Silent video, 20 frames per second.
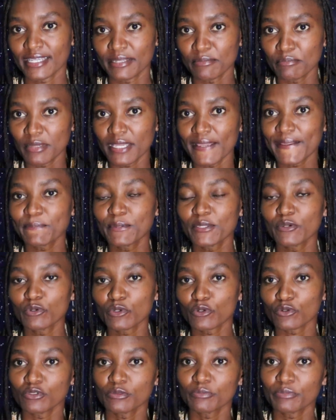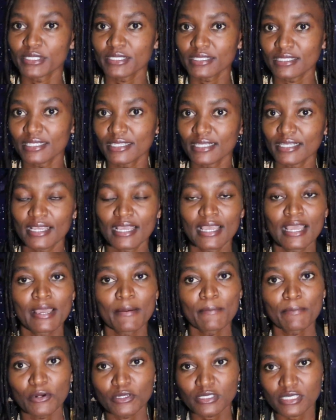and maybe we could be seeing
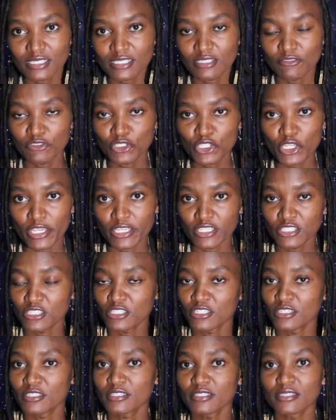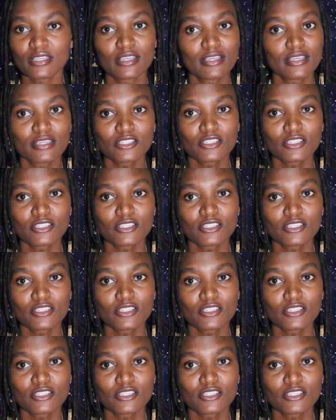positive changes